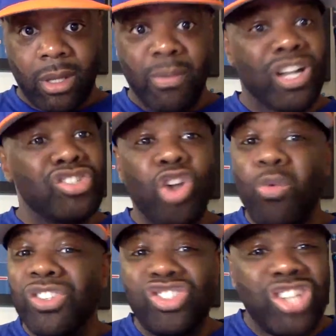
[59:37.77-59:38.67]
Because no
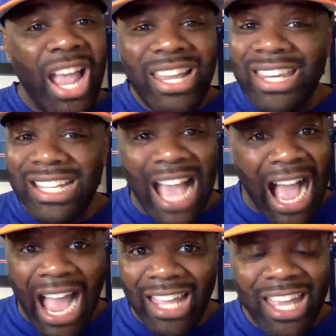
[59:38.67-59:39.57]
one's checking the
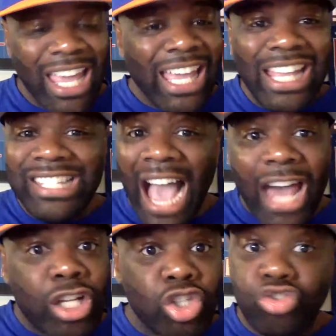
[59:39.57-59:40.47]
guy. He's
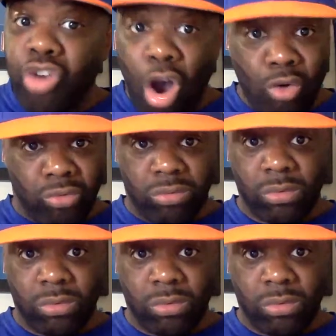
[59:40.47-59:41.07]
out of control.